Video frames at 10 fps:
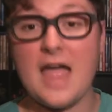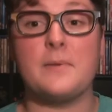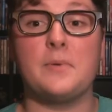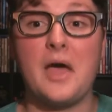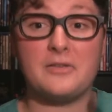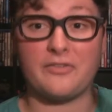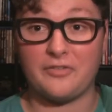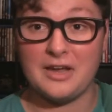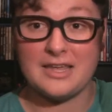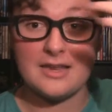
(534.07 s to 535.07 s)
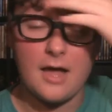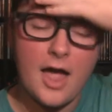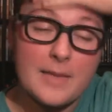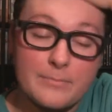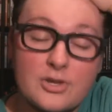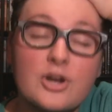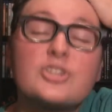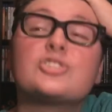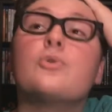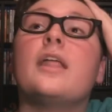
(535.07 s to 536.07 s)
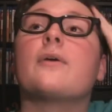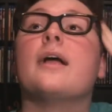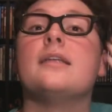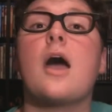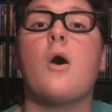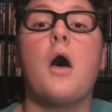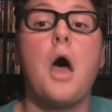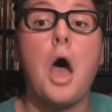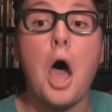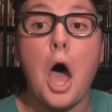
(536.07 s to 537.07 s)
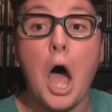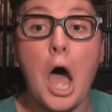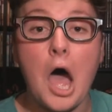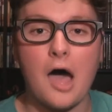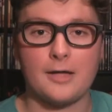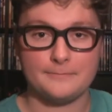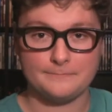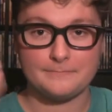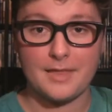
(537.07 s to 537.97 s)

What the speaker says: I am about to freaking, I am pure sweating right now. Ha!